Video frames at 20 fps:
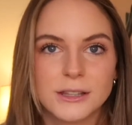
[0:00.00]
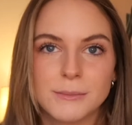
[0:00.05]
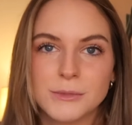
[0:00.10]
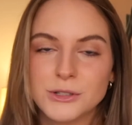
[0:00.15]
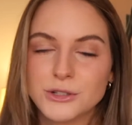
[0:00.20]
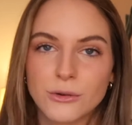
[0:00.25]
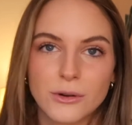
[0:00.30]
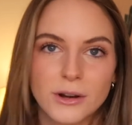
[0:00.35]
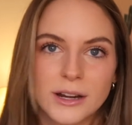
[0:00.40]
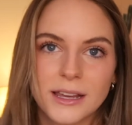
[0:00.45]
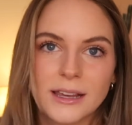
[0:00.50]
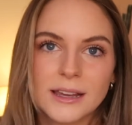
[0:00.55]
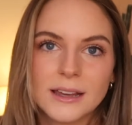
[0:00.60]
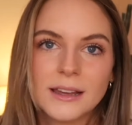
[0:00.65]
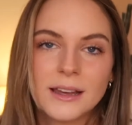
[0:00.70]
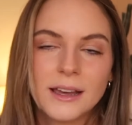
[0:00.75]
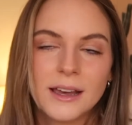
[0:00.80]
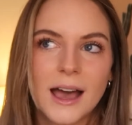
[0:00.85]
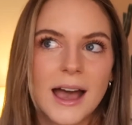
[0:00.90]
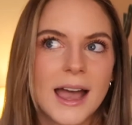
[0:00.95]
The majority,
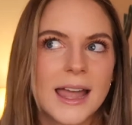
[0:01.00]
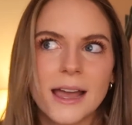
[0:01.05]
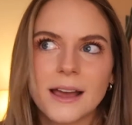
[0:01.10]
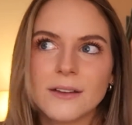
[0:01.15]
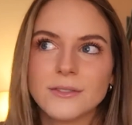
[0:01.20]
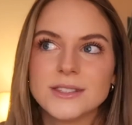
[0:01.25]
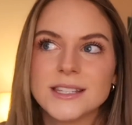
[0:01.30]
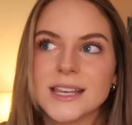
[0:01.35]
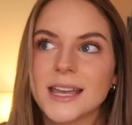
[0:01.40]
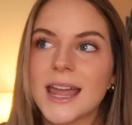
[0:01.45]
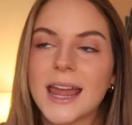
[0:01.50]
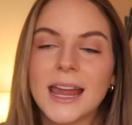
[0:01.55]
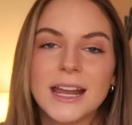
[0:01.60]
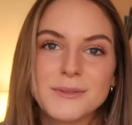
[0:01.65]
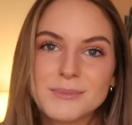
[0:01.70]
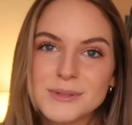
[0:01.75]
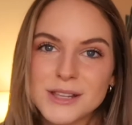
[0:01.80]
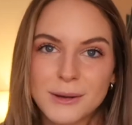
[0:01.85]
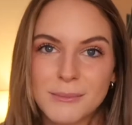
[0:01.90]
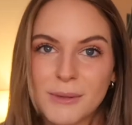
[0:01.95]
I would say
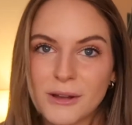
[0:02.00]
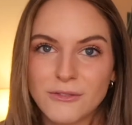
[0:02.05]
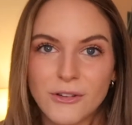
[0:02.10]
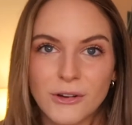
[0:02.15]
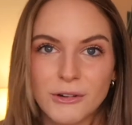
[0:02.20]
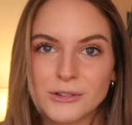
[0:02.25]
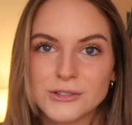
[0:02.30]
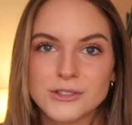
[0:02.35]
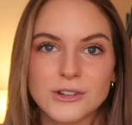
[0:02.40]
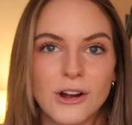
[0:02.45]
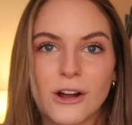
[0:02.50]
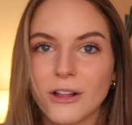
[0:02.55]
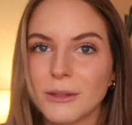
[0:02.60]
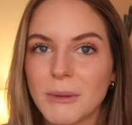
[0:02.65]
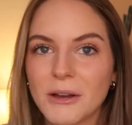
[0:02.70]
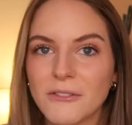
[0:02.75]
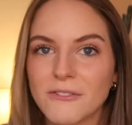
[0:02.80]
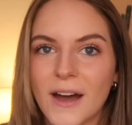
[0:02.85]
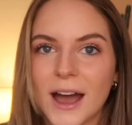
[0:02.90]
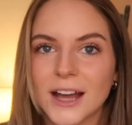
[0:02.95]
80% of my photos are all
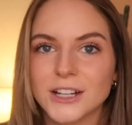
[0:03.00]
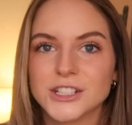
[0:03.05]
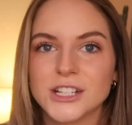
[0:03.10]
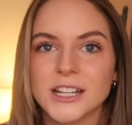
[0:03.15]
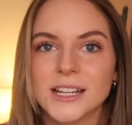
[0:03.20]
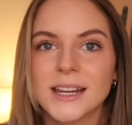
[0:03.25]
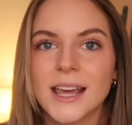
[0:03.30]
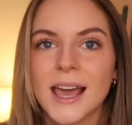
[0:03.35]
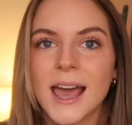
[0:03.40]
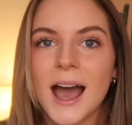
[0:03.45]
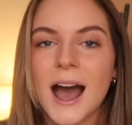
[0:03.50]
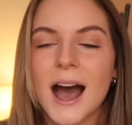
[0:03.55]
about fashion,